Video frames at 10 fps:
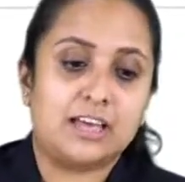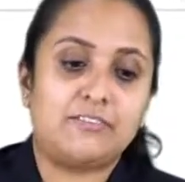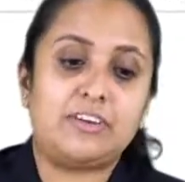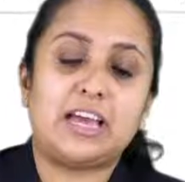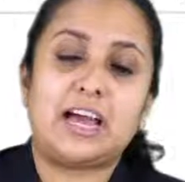
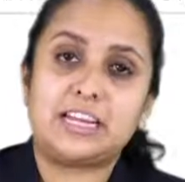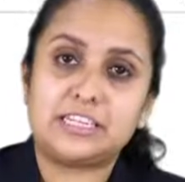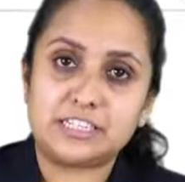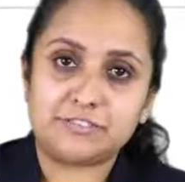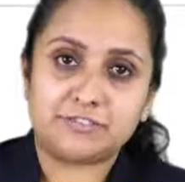We
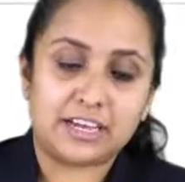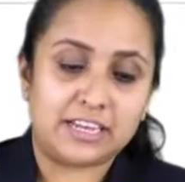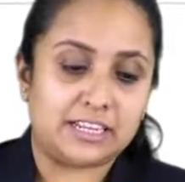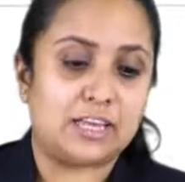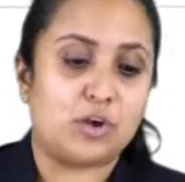identify
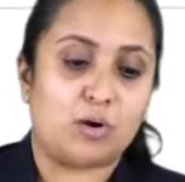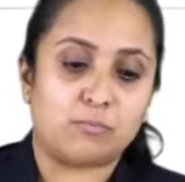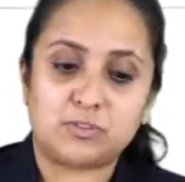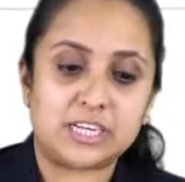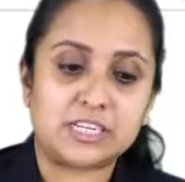the
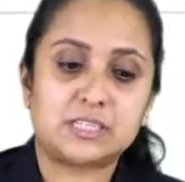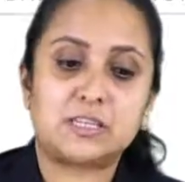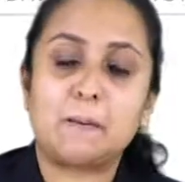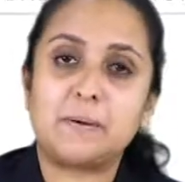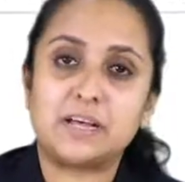objects,
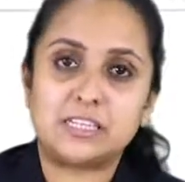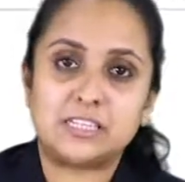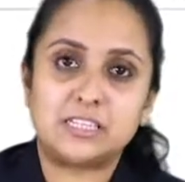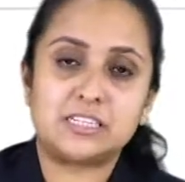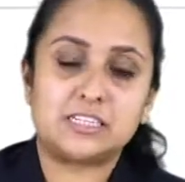
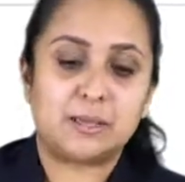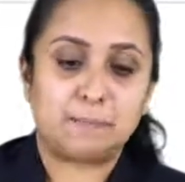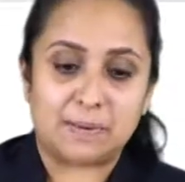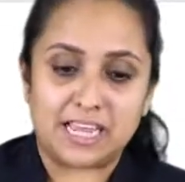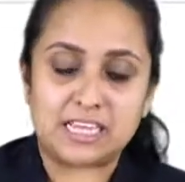persons,
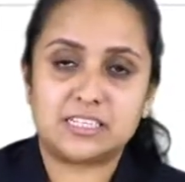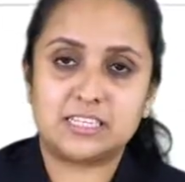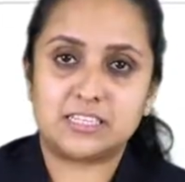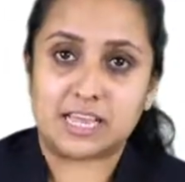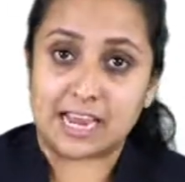
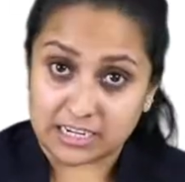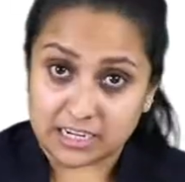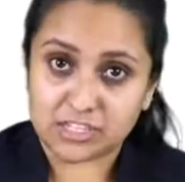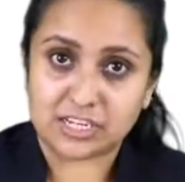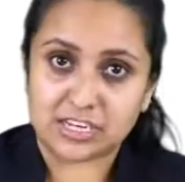places and
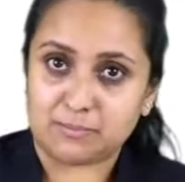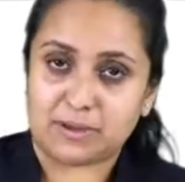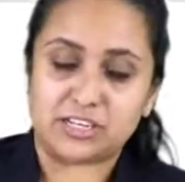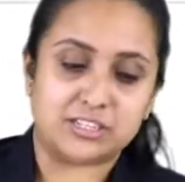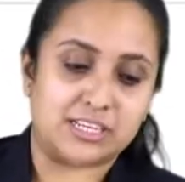digital
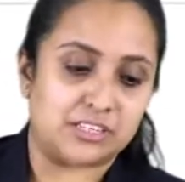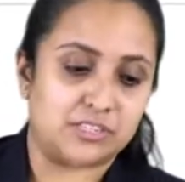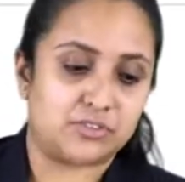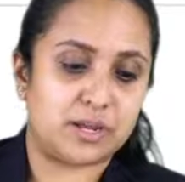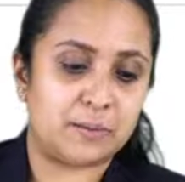images
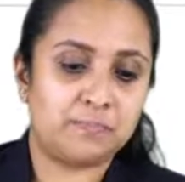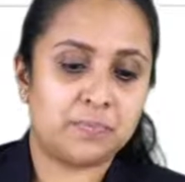etc.